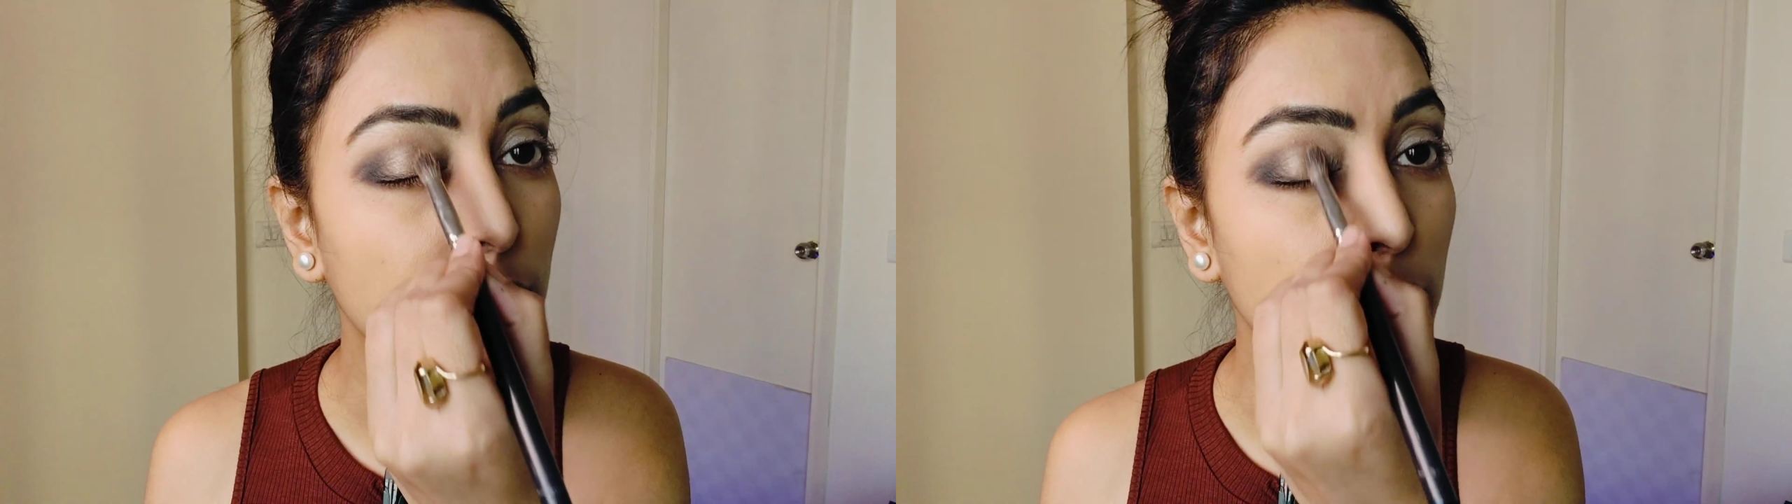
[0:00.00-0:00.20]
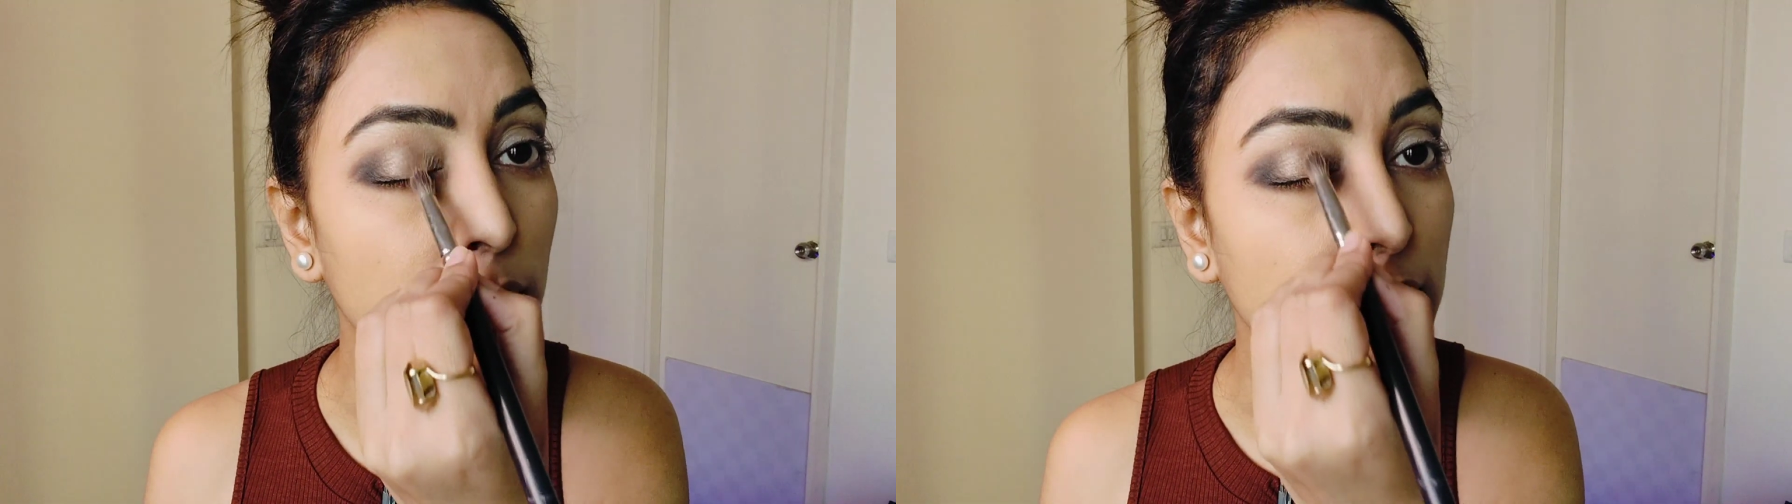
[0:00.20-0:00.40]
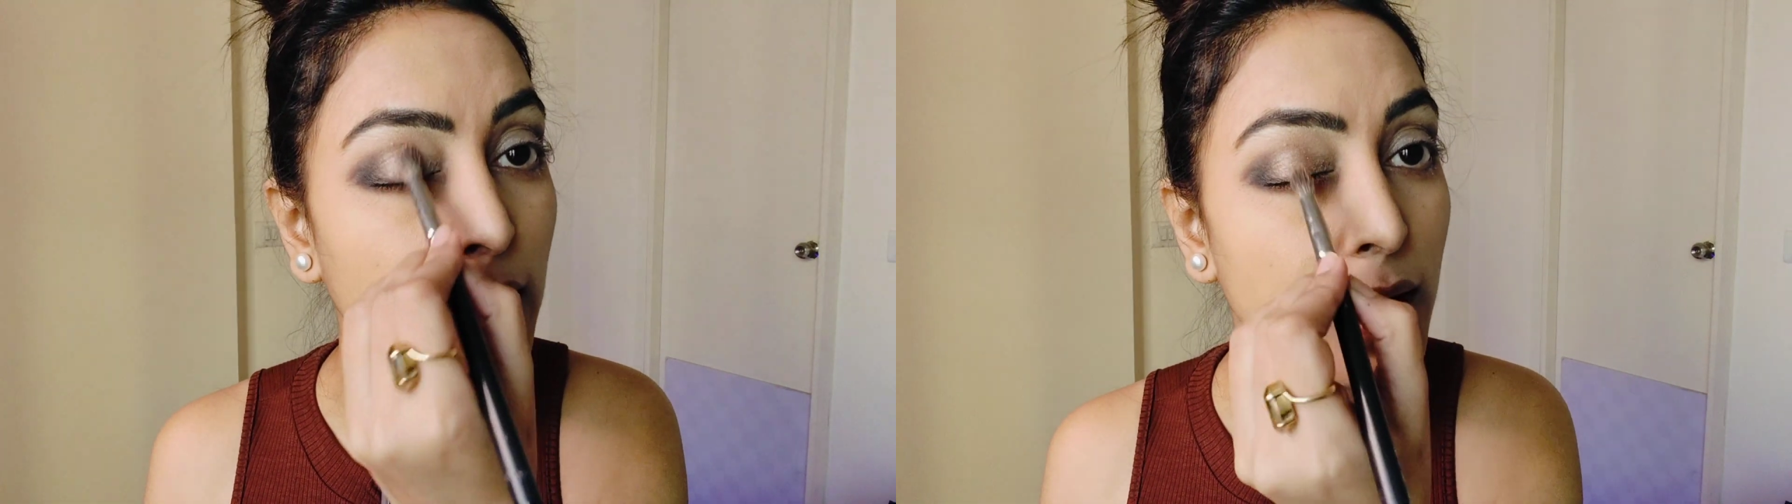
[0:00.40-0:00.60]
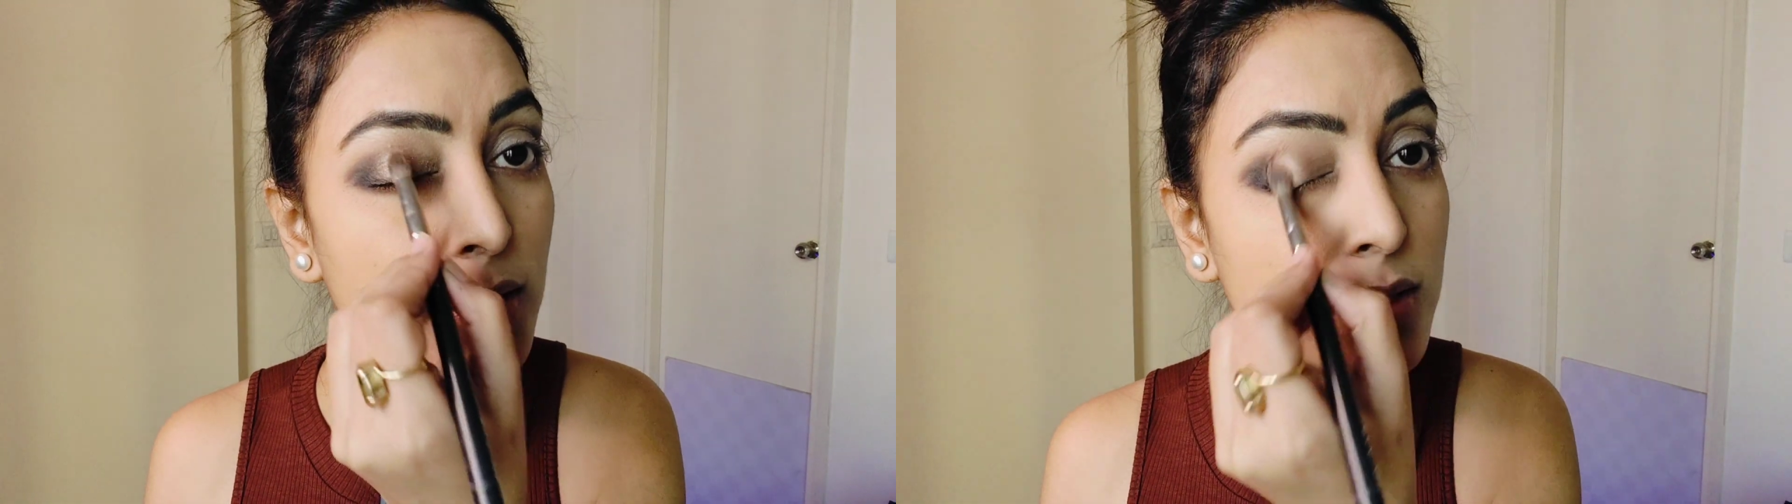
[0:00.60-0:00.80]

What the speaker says: on that.